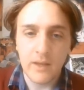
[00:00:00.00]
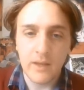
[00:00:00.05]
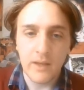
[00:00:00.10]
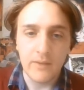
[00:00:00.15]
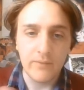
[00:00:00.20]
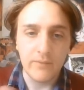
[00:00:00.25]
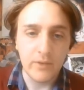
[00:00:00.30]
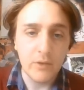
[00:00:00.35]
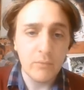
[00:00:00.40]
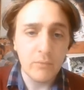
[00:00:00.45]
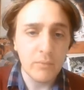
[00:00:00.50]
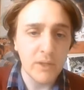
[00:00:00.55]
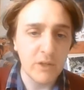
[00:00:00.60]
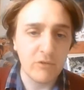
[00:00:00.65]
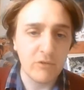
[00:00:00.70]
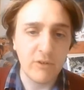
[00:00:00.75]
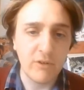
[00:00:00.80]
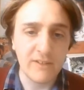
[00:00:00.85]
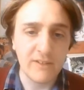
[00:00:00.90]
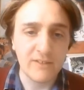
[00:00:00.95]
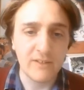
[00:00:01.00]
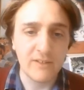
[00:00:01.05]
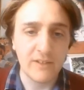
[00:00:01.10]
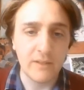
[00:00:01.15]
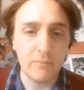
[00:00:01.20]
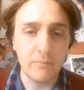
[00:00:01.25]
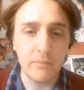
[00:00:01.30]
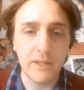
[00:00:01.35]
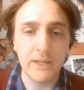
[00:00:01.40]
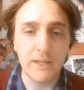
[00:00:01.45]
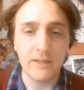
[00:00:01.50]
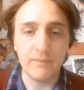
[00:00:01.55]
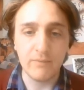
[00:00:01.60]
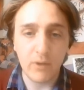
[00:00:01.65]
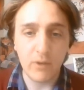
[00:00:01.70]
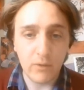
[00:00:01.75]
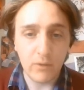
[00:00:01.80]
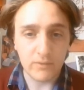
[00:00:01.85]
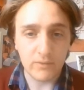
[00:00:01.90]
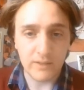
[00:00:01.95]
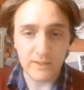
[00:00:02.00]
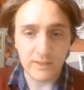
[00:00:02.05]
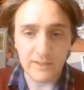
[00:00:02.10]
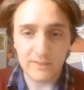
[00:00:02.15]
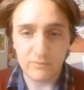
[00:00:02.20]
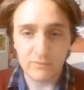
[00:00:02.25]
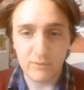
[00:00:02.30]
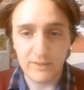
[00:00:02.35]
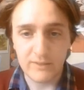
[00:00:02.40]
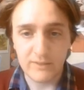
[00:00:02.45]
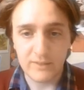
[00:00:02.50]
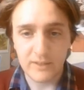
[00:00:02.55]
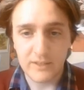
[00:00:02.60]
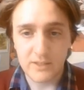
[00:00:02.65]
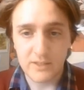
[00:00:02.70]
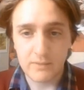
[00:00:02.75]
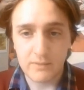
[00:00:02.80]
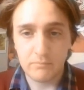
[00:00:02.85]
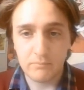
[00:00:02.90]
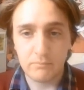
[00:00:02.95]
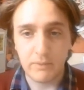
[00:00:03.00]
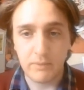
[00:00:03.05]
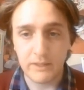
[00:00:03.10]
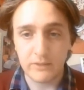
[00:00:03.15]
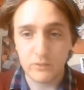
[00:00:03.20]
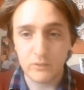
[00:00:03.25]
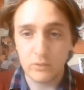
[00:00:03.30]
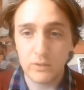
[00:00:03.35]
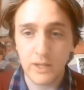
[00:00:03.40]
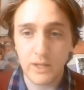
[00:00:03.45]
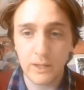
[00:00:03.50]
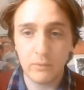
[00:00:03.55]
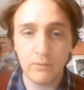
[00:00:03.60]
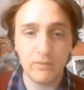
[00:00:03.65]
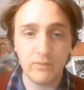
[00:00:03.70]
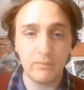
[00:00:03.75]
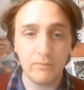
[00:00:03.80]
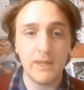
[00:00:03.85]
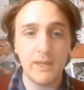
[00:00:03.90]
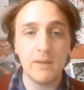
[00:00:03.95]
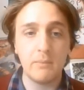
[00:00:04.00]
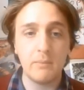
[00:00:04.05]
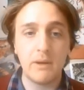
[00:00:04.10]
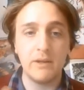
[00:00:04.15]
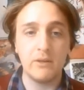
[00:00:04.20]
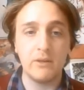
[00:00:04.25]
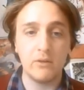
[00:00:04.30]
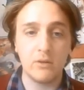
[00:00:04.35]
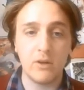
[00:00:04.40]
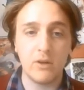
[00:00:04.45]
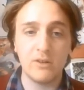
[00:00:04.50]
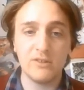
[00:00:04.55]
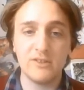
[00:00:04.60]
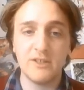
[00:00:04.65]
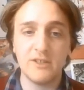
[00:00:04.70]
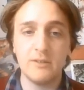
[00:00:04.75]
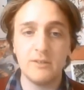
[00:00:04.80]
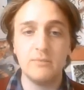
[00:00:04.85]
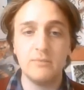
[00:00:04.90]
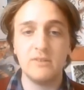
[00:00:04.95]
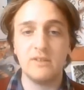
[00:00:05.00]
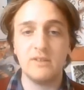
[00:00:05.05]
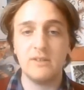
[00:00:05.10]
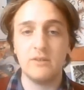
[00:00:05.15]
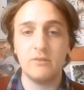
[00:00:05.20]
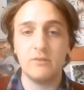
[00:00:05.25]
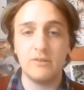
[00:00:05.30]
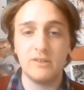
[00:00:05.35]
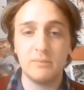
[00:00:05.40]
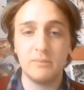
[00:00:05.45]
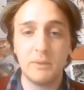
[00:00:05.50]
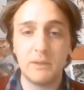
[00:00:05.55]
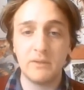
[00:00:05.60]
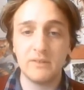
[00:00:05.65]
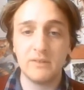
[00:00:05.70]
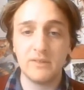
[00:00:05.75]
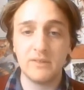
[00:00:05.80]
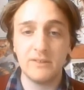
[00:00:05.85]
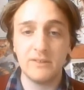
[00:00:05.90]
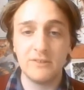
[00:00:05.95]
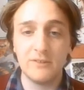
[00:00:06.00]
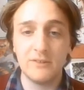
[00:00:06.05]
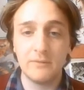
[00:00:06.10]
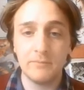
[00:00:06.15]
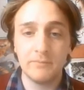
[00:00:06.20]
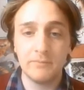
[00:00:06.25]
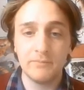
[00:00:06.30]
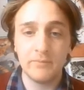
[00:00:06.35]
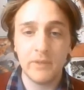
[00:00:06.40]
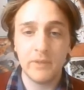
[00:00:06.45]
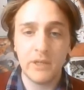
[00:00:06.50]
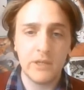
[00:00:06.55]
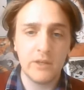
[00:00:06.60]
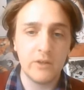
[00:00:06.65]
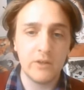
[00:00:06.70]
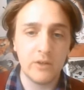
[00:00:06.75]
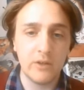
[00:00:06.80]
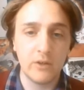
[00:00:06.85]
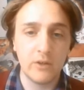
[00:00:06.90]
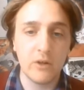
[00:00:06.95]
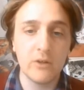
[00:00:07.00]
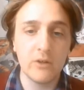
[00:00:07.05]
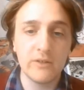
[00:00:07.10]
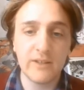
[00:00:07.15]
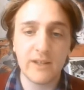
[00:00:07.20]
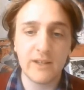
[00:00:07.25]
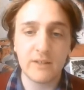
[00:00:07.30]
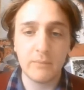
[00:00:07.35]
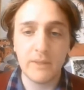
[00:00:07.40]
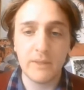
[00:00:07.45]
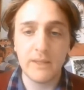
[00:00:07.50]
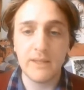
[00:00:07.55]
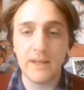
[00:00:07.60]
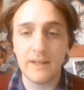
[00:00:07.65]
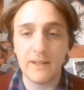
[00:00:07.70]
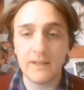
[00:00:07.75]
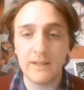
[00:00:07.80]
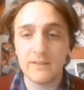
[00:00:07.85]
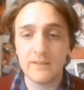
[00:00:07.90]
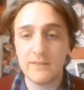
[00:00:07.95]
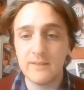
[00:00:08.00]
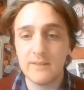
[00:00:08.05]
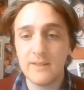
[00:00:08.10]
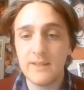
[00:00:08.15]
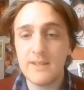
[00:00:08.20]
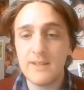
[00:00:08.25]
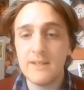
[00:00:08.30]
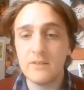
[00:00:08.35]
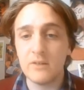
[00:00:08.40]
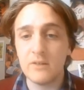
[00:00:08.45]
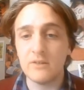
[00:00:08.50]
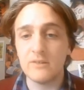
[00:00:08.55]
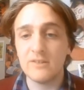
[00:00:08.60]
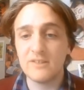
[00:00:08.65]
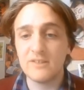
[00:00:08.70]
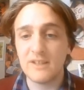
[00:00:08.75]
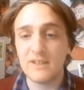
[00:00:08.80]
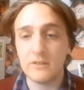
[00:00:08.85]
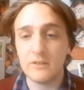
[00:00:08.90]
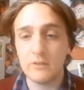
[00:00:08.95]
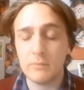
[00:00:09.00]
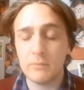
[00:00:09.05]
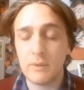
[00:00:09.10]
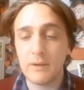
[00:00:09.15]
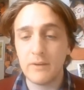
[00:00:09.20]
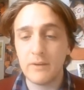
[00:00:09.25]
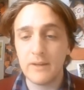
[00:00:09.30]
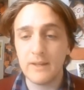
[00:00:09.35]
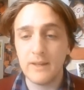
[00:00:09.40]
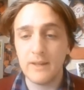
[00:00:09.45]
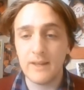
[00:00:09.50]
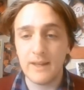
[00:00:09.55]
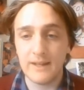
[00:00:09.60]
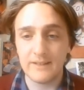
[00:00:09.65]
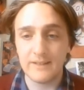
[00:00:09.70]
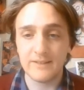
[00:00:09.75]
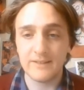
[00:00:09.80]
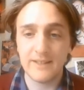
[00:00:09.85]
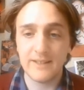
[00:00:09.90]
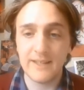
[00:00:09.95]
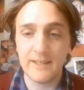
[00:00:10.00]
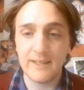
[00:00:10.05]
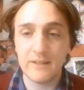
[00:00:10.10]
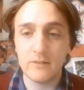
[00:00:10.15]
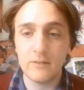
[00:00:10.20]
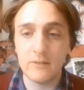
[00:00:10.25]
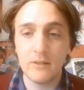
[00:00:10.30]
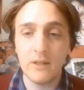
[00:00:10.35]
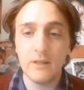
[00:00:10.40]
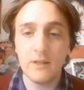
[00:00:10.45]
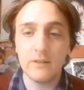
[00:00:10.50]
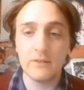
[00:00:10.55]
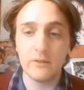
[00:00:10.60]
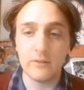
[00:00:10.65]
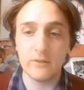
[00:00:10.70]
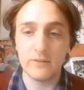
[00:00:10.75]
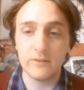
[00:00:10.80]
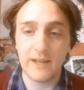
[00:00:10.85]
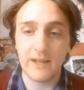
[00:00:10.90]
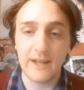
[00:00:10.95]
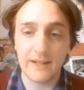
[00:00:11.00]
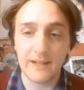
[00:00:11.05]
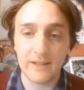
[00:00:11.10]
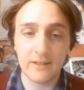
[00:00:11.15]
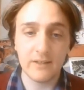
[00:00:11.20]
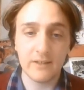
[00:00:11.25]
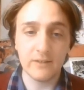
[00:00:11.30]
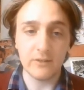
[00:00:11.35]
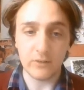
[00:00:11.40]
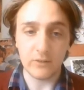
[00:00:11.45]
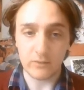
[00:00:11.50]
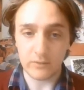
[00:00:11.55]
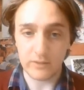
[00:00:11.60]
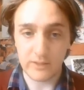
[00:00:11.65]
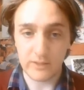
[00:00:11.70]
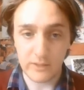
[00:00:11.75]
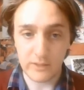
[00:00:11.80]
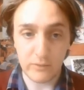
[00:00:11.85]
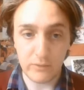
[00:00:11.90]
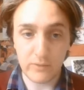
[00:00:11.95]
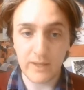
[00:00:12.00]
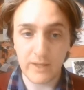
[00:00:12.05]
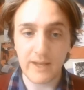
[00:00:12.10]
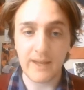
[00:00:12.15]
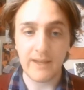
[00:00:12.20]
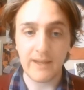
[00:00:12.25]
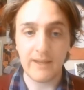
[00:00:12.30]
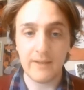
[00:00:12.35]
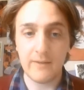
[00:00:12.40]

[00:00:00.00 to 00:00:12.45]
If you'd be interested in being involved in this research, by talking with me about your costumes and your experiences, you can contact me at d.scantlebury@keele.ac.uk.